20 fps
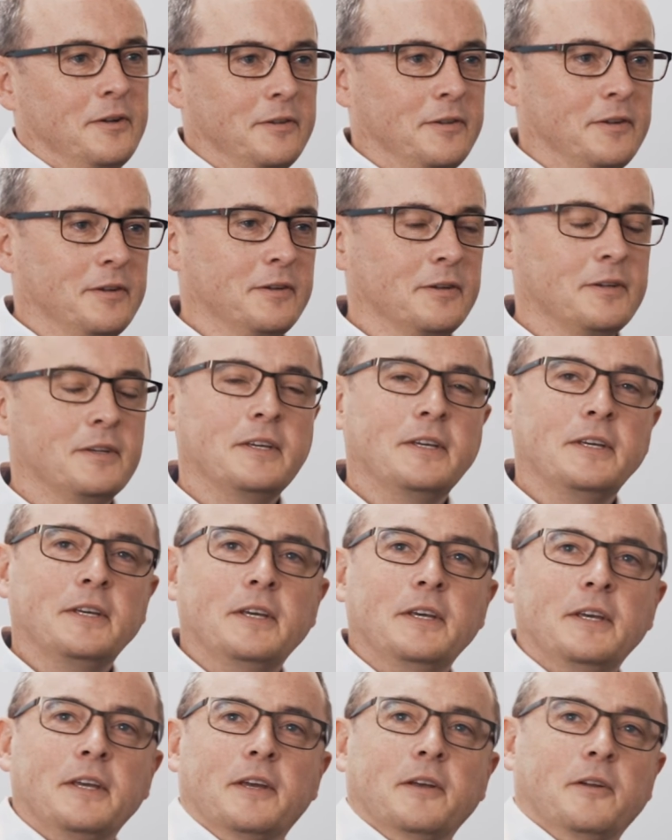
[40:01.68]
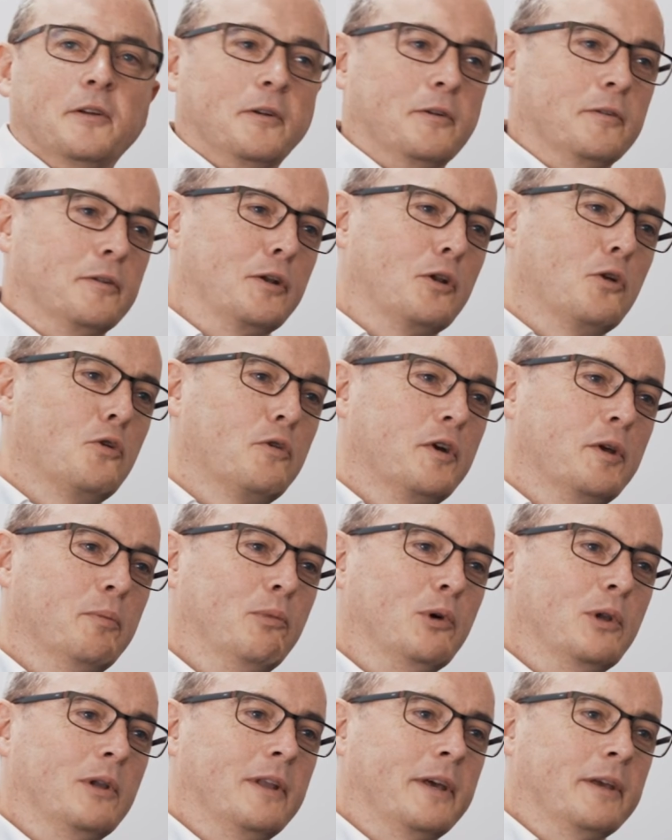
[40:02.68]
of the glory,
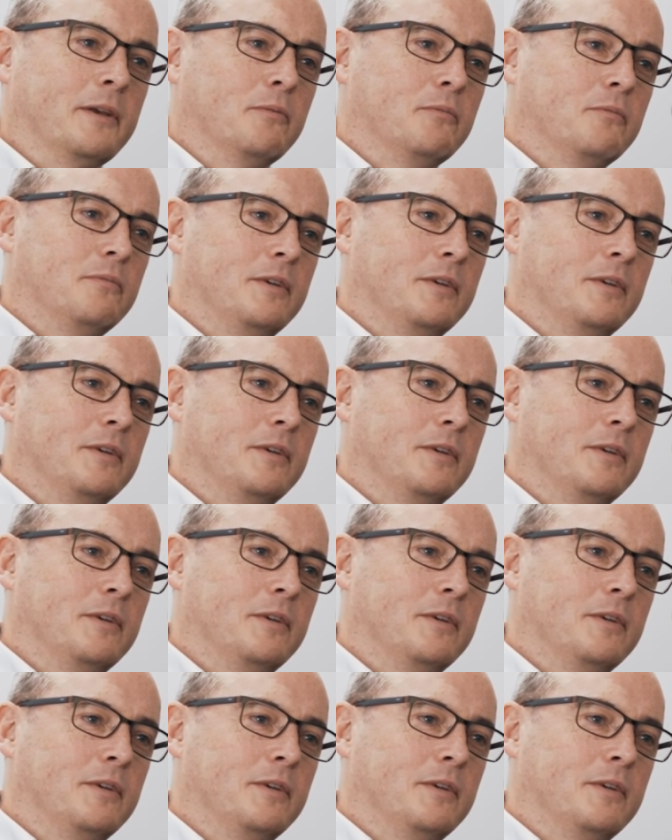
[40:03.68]
but, like,